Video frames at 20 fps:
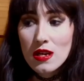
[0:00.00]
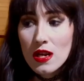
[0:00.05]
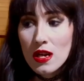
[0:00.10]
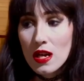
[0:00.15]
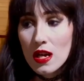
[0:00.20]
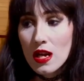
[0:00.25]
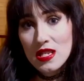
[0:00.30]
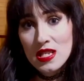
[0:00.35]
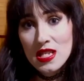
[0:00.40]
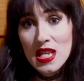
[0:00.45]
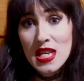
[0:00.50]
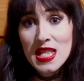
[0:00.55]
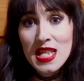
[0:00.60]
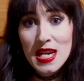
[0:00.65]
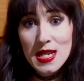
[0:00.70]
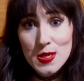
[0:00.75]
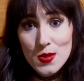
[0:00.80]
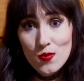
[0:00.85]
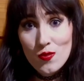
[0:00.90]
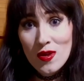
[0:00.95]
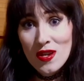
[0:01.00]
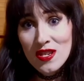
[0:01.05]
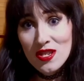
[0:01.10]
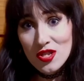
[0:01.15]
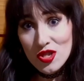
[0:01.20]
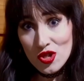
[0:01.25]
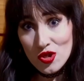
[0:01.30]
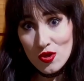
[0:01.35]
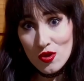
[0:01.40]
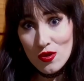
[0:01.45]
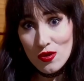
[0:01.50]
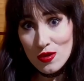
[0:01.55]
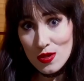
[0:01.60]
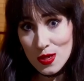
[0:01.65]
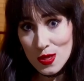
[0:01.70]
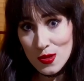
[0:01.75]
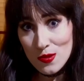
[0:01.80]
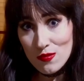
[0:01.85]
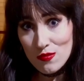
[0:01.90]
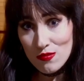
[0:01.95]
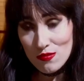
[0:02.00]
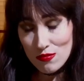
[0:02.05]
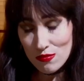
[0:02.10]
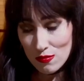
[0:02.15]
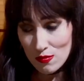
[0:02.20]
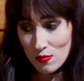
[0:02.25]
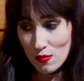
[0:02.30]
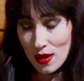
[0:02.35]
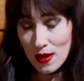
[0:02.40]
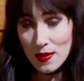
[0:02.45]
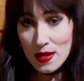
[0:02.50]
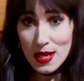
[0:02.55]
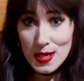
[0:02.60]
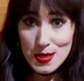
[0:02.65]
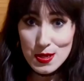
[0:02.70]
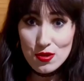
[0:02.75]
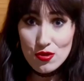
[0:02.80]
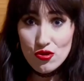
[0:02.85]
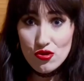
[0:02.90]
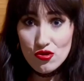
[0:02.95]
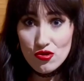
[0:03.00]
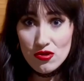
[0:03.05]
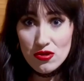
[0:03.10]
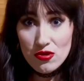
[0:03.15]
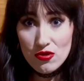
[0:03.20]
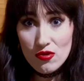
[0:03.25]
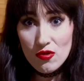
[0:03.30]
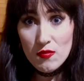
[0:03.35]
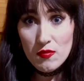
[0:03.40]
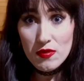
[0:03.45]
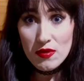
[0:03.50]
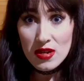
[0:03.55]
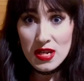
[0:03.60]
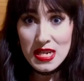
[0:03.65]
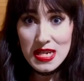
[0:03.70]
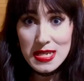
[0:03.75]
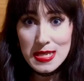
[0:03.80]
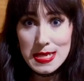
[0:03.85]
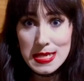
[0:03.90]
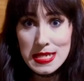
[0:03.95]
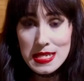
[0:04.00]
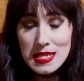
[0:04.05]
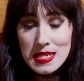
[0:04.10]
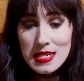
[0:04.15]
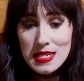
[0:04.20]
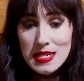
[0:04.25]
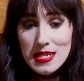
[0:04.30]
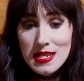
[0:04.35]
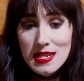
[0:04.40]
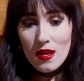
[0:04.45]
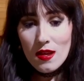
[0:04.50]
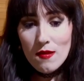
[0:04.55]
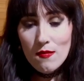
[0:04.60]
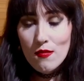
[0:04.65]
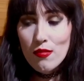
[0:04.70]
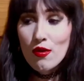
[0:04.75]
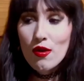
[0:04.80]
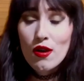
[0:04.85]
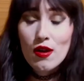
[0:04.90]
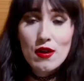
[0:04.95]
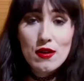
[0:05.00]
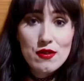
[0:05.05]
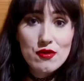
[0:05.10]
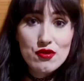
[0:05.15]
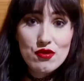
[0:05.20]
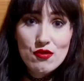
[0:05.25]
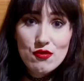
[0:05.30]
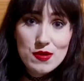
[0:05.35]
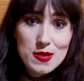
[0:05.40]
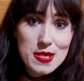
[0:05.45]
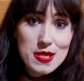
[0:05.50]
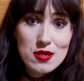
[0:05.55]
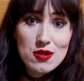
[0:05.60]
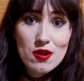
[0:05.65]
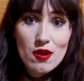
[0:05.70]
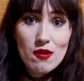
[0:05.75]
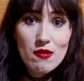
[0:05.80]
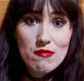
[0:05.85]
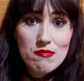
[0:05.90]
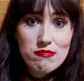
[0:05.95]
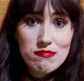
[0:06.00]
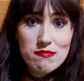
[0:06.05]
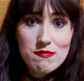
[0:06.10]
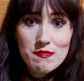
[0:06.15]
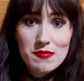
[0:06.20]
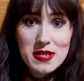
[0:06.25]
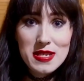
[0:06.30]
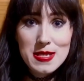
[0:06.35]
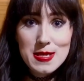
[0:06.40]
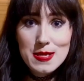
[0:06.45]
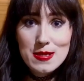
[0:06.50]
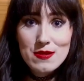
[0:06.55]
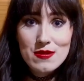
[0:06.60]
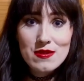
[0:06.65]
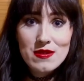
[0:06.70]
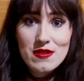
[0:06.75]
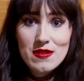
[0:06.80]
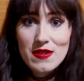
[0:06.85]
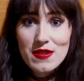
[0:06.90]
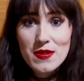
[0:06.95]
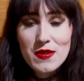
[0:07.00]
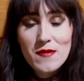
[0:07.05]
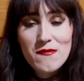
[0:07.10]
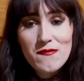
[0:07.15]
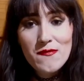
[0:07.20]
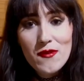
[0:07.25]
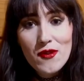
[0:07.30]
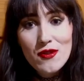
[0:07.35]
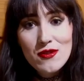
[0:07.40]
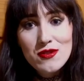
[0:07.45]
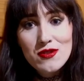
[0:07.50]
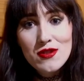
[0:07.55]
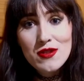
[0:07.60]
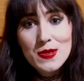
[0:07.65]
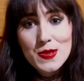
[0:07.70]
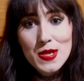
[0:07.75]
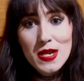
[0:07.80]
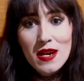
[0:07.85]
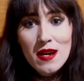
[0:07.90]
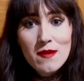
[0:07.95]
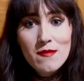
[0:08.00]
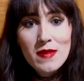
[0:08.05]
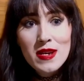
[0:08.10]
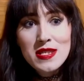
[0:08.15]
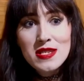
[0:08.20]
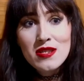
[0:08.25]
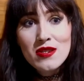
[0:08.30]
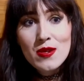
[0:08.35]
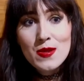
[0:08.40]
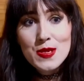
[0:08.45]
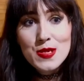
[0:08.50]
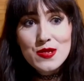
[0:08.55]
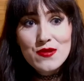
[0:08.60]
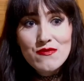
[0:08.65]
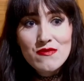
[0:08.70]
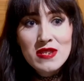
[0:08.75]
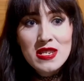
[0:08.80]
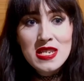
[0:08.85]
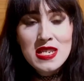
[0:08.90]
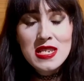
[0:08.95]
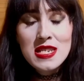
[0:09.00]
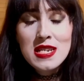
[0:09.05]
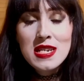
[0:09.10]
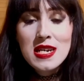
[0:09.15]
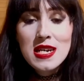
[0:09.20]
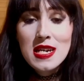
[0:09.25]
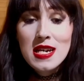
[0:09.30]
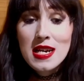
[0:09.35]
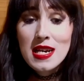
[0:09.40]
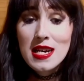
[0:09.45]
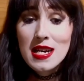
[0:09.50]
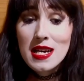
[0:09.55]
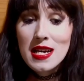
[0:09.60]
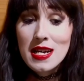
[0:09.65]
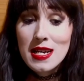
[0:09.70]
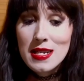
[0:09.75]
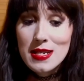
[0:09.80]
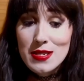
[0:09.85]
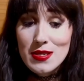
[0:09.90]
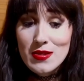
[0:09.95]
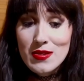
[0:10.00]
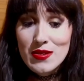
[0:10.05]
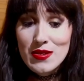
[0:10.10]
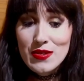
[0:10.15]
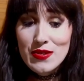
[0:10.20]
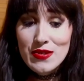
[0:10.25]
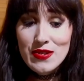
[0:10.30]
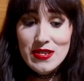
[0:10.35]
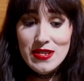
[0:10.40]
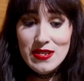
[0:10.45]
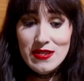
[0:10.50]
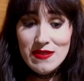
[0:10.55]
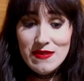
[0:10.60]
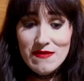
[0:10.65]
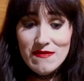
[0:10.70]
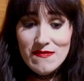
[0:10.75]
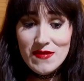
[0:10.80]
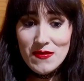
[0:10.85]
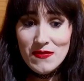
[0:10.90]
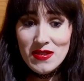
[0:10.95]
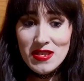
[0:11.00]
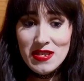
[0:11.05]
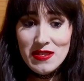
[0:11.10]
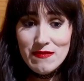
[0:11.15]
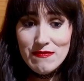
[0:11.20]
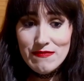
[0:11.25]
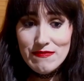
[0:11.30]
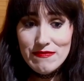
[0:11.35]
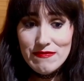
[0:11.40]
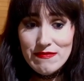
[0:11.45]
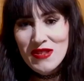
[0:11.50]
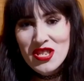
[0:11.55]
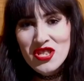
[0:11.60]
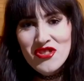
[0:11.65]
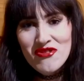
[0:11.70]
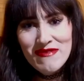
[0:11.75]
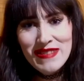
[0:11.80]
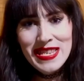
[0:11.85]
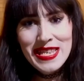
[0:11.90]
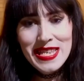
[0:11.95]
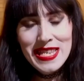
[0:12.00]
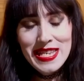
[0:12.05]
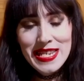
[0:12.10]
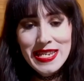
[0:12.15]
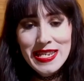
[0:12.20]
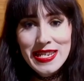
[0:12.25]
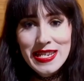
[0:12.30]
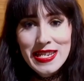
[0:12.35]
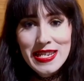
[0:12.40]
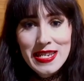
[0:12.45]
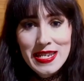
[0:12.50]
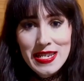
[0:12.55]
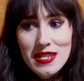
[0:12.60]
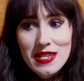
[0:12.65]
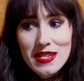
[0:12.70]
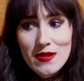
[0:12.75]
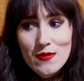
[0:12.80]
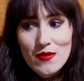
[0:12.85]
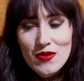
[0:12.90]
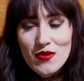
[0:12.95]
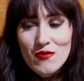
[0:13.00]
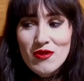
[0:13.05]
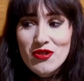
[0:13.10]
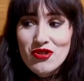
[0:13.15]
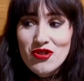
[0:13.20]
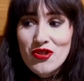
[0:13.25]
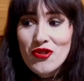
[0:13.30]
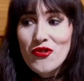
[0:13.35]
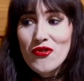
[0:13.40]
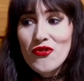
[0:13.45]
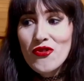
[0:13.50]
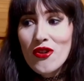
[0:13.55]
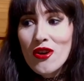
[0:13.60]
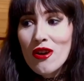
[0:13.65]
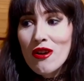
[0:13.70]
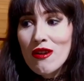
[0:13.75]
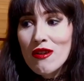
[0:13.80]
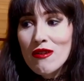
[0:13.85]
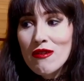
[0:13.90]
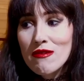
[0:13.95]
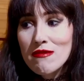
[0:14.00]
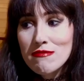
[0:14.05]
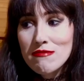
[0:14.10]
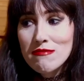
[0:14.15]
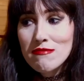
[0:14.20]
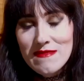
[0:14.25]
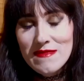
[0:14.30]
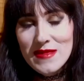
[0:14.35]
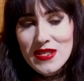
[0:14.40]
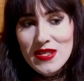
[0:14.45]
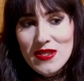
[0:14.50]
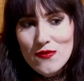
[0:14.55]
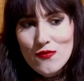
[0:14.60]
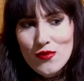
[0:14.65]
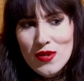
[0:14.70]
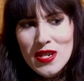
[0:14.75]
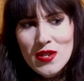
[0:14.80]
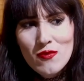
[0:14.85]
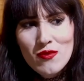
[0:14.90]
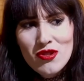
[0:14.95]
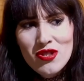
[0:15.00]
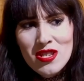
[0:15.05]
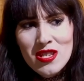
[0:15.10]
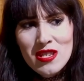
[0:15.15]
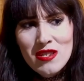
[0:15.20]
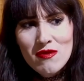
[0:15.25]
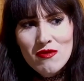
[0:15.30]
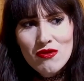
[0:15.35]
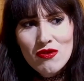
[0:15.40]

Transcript: Yeah, that's where it shows where the execution took place. But you'll see all bits in the photos that I'm adding on screen. So, very intriguing. I wonder what she thought. Why would you kill your